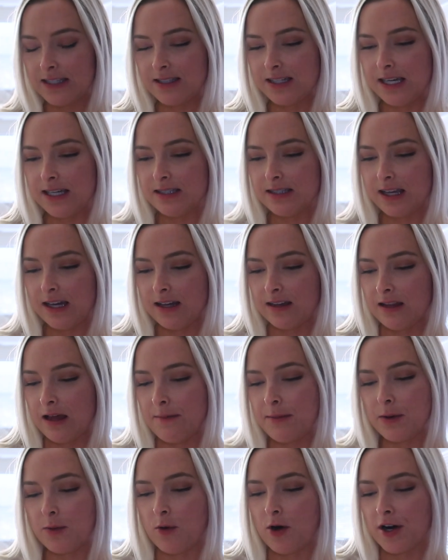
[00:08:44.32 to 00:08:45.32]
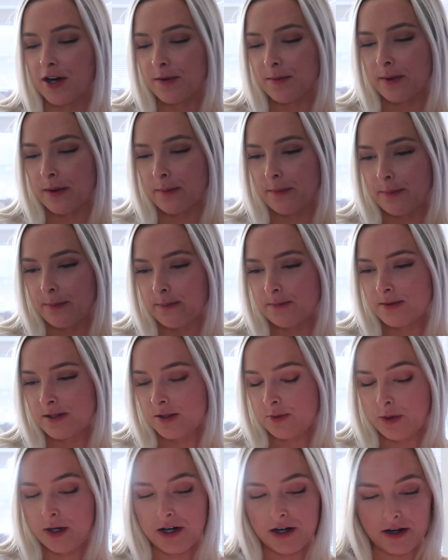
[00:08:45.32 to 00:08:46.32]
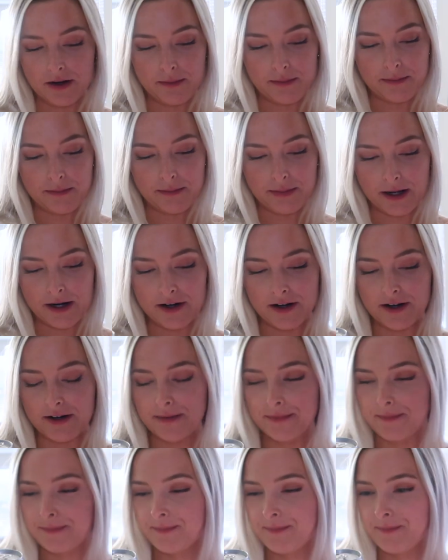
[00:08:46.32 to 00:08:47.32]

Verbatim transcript: It tastes like lemon water, but sweeter, better.